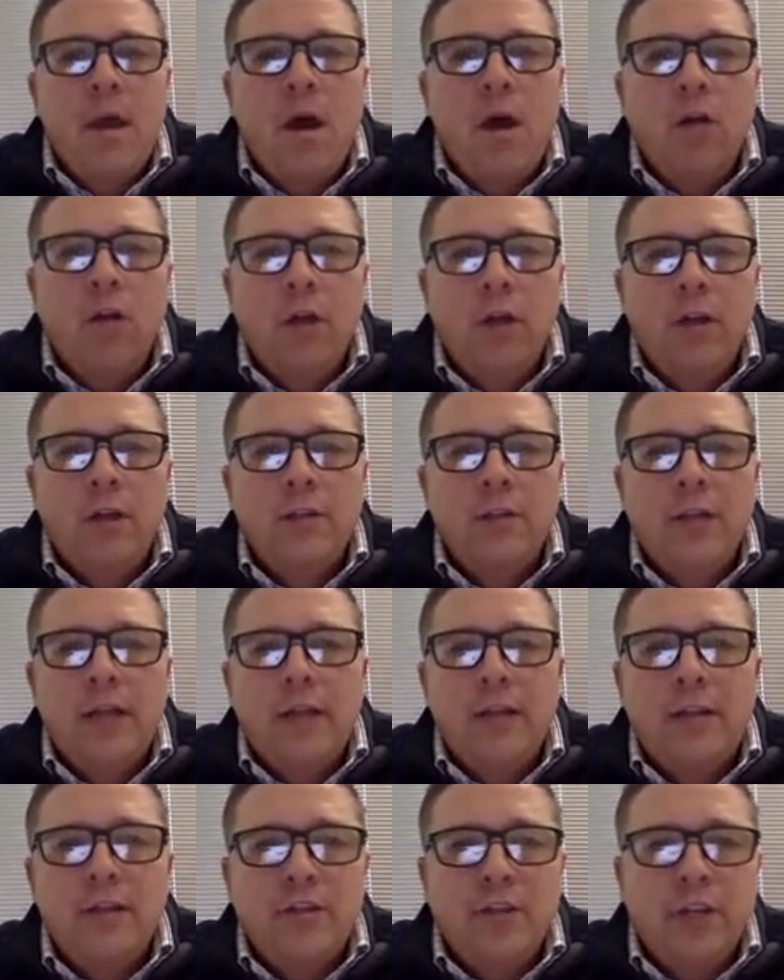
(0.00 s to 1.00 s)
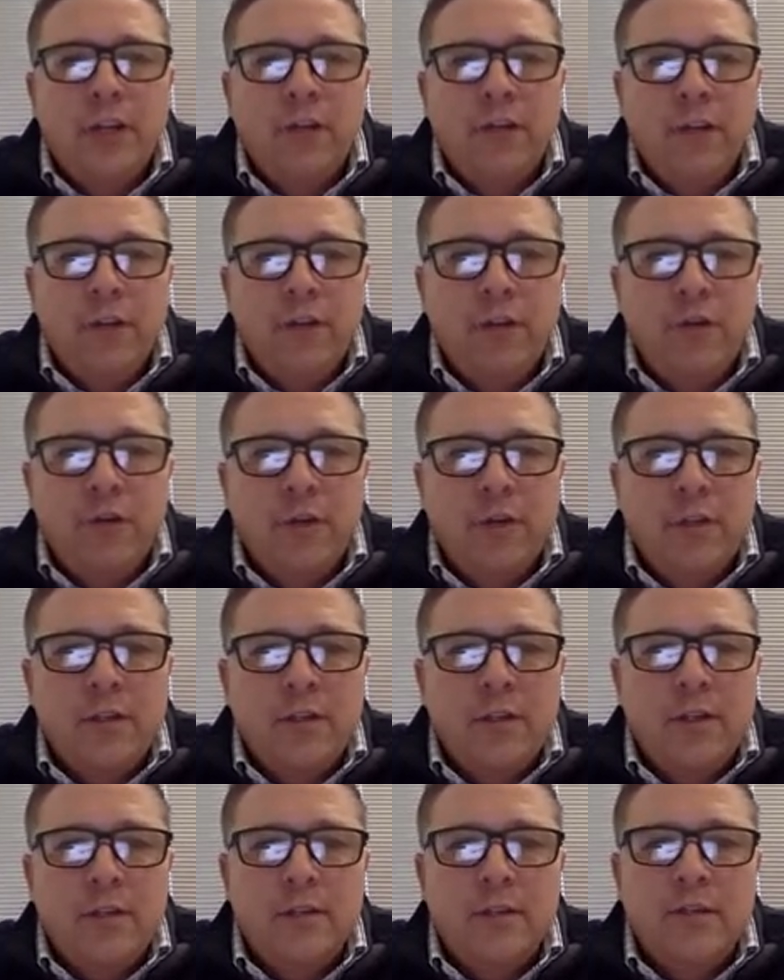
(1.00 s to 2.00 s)
Alongside the gene of interest
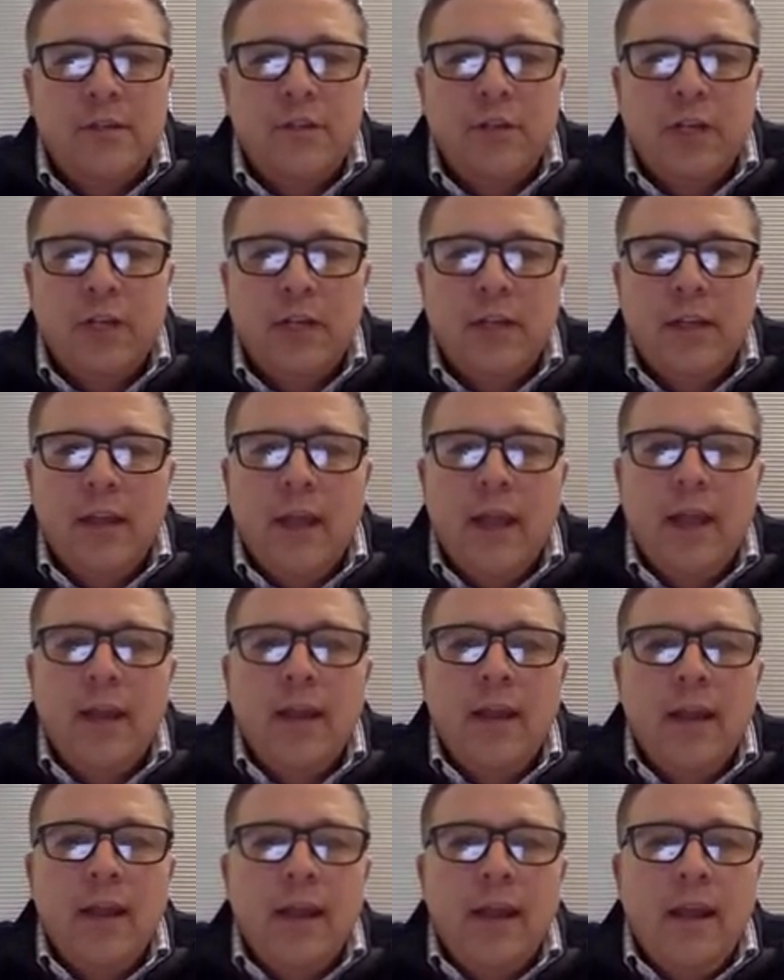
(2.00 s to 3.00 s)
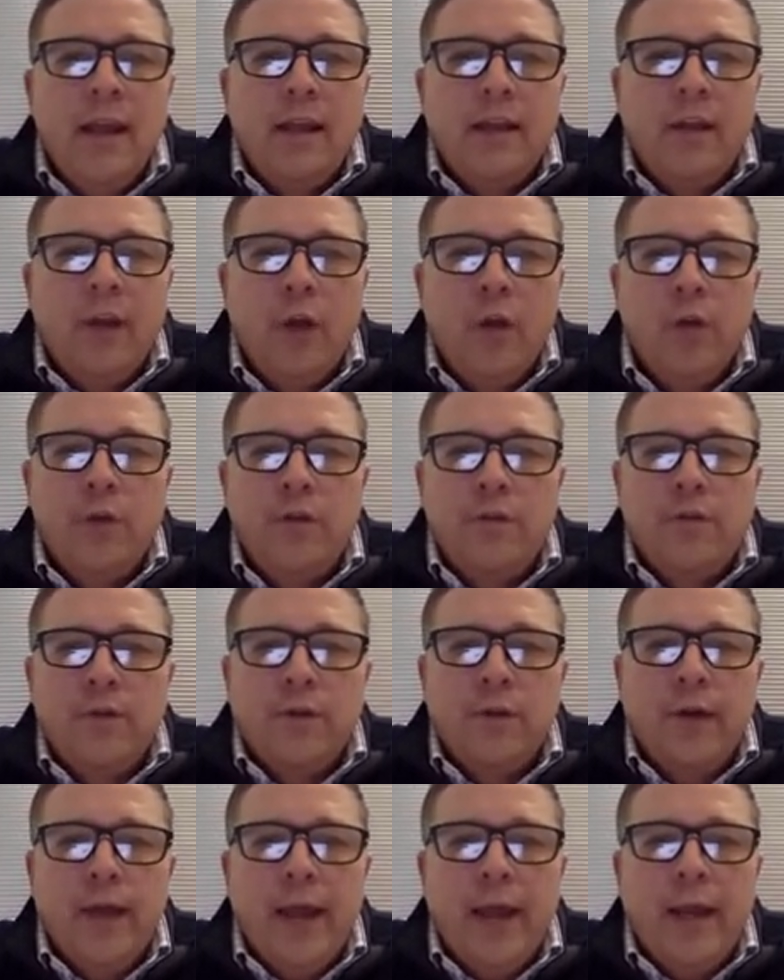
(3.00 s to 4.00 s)
is a gene that encodes
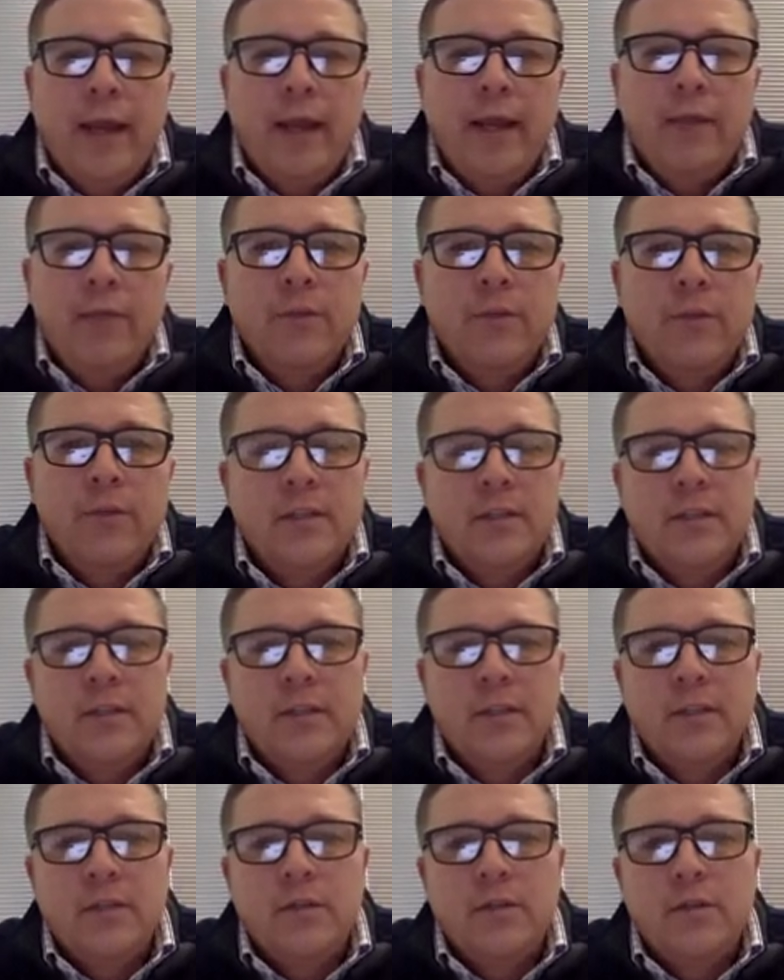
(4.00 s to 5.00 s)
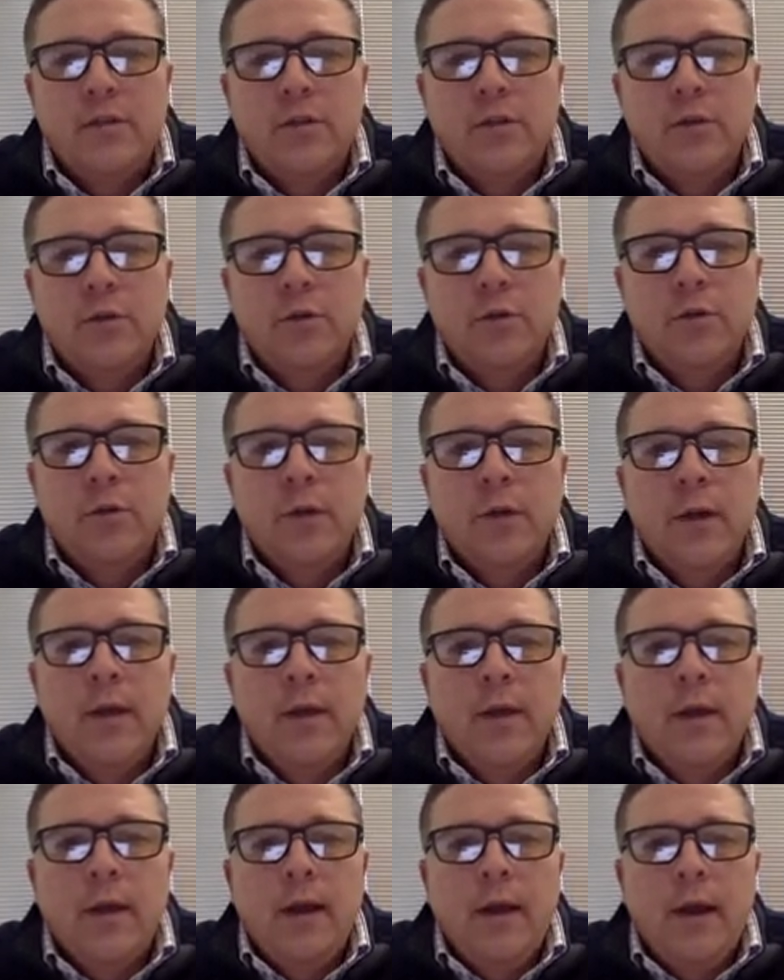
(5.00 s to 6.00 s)
for a resistance to
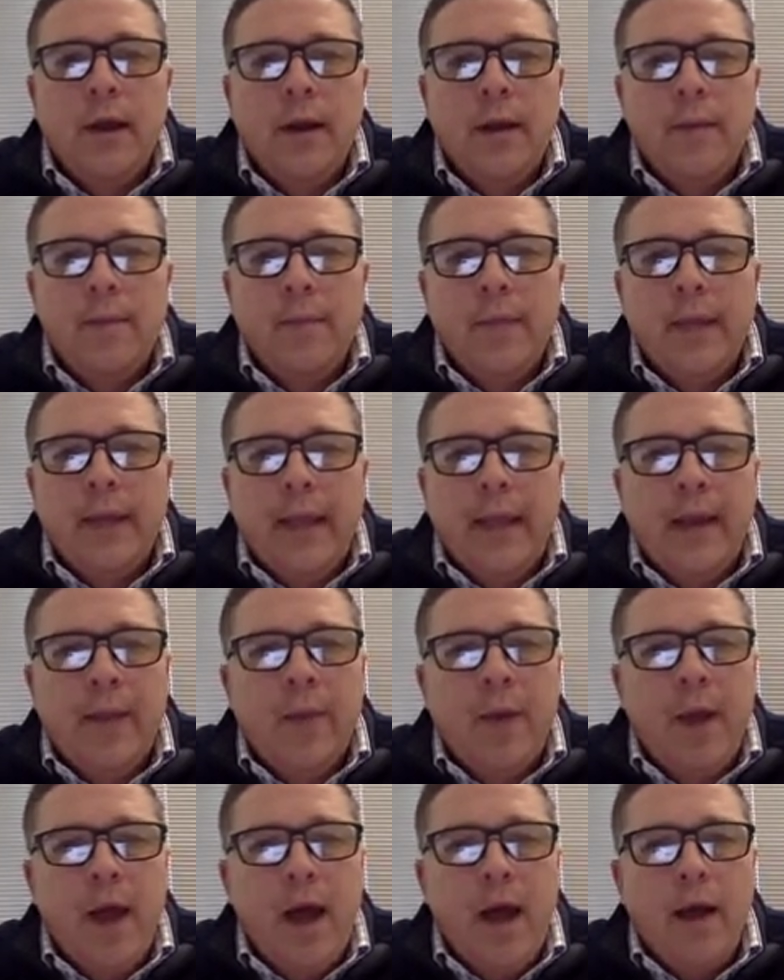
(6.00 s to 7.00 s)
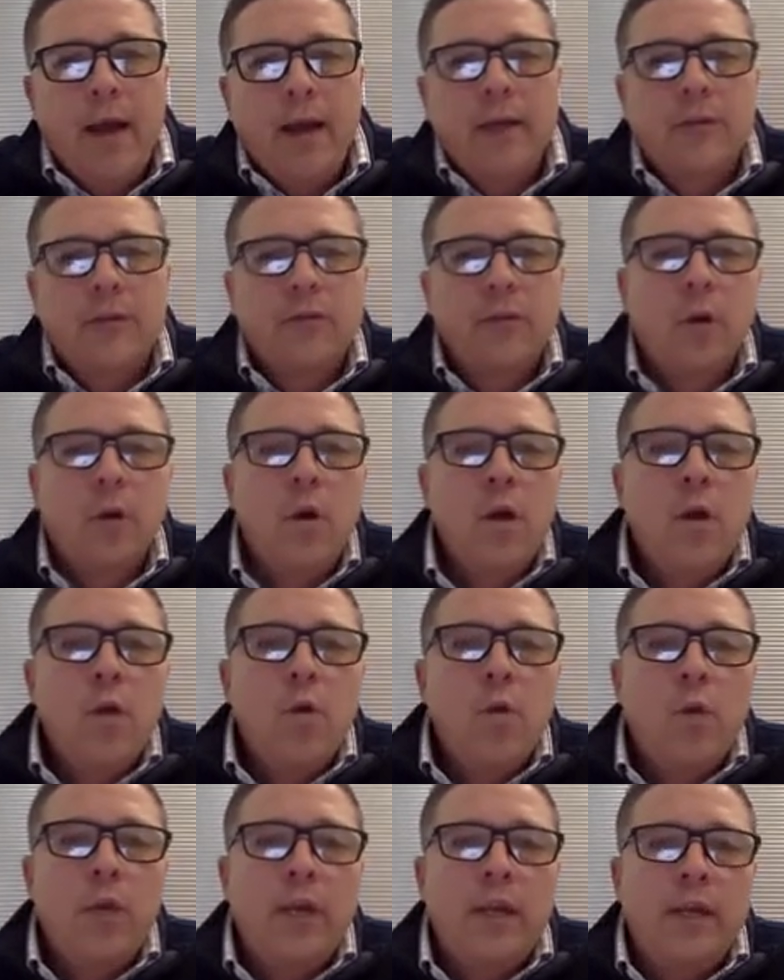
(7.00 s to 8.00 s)
an antibiotic. So
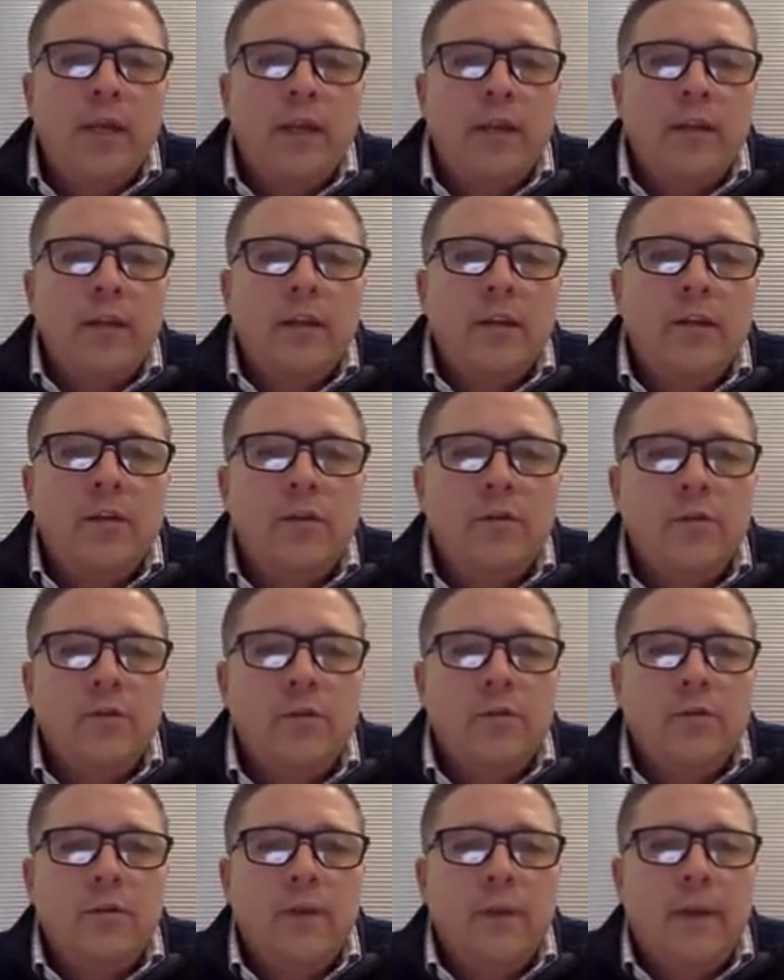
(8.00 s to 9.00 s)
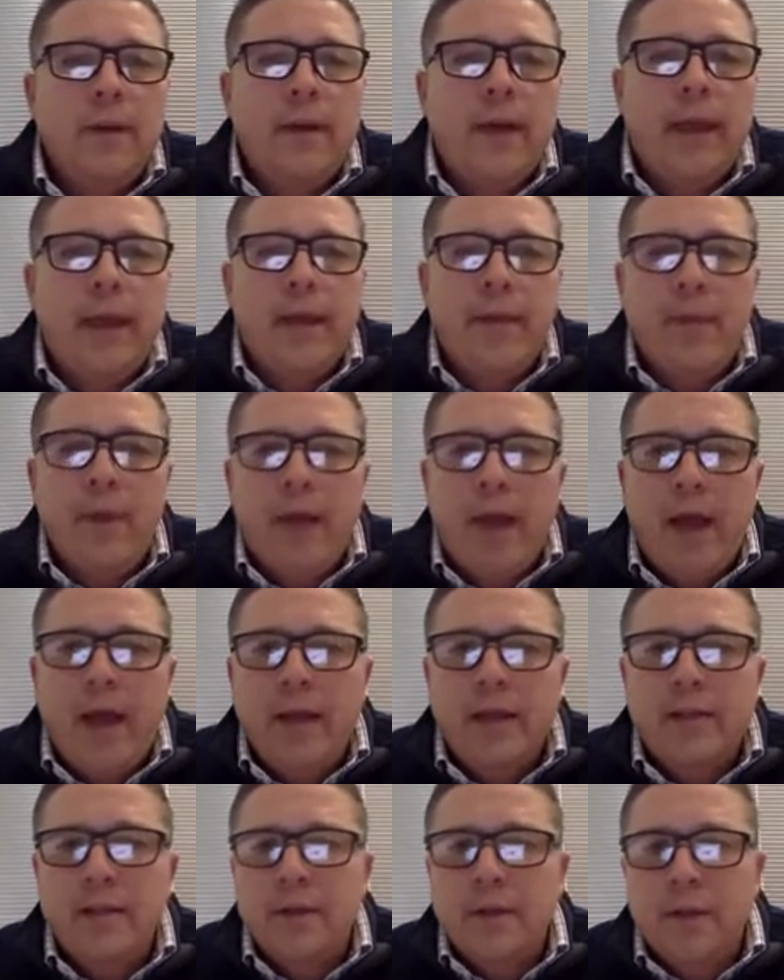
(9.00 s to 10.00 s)
we can use
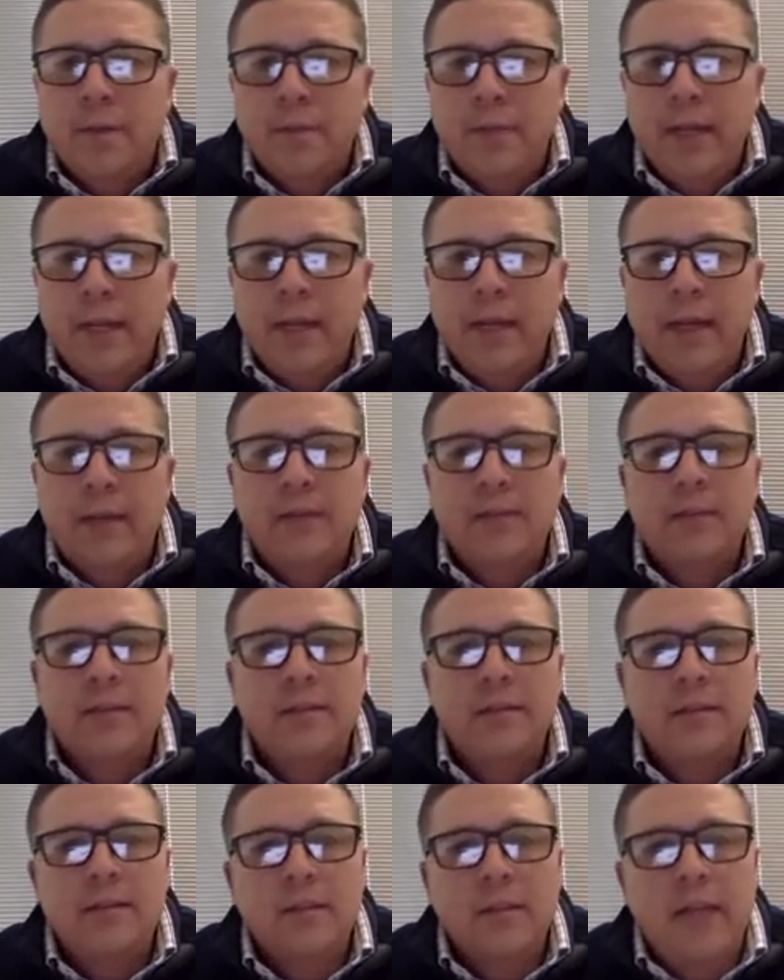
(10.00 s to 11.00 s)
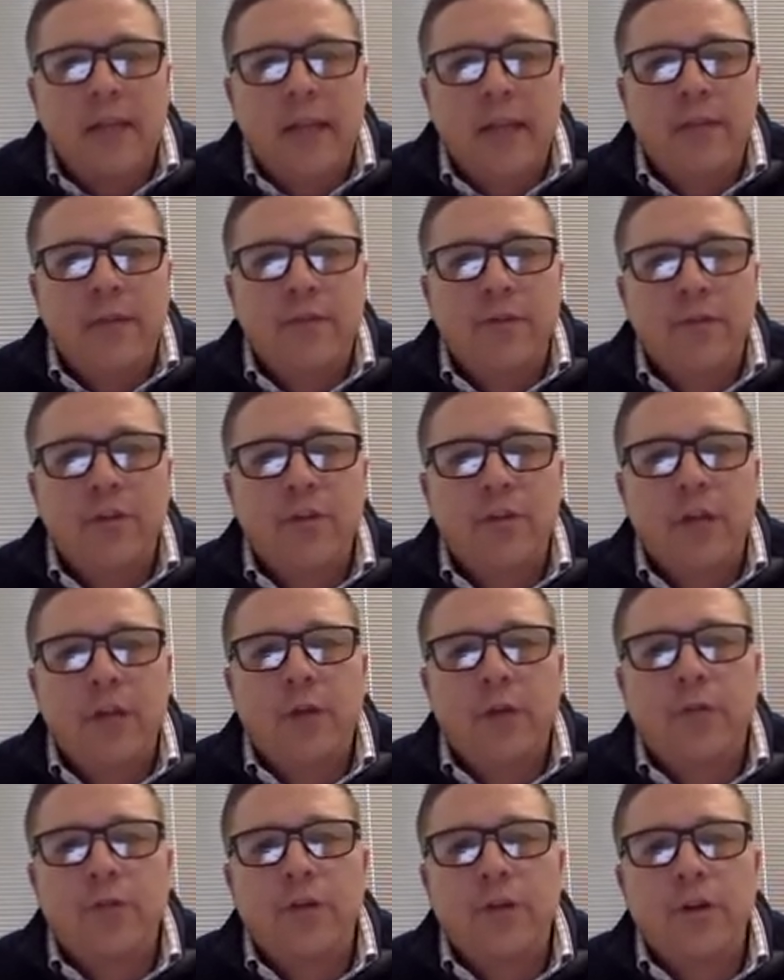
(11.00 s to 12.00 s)
antibiotics in our media to select for
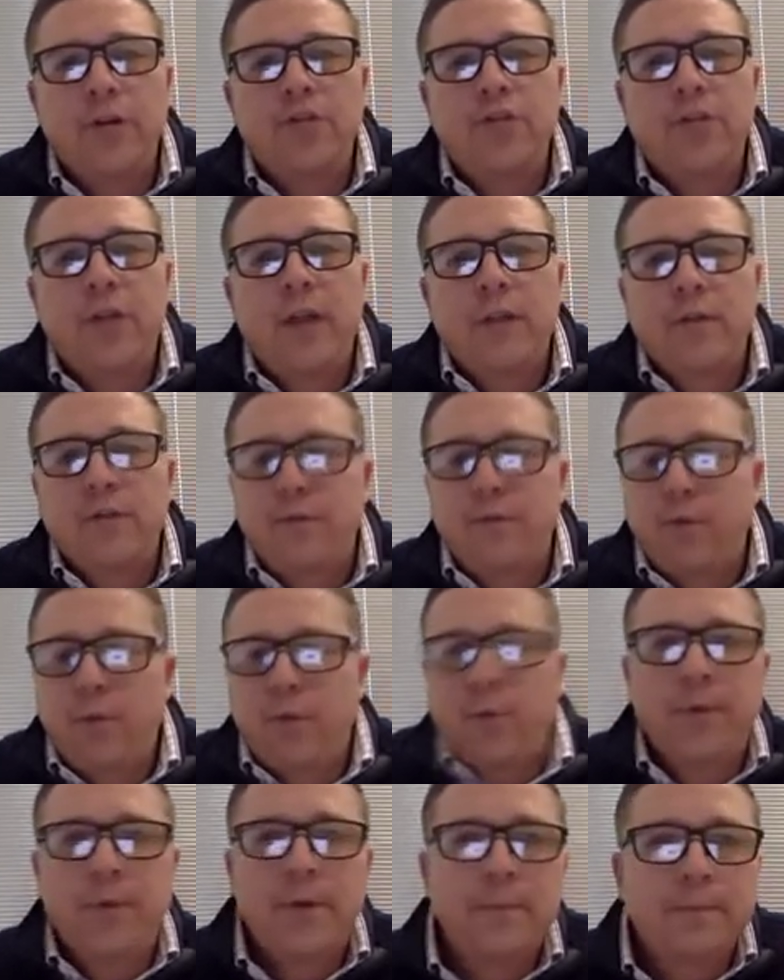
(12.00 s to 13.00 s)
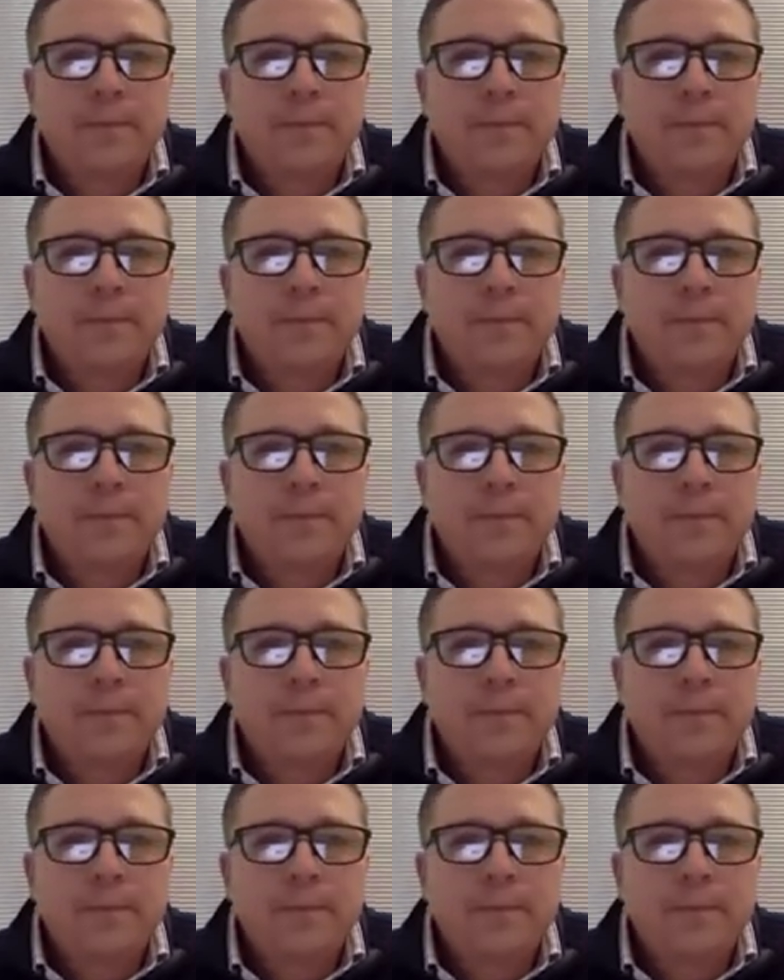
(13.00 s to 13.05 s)
cells that are transformed.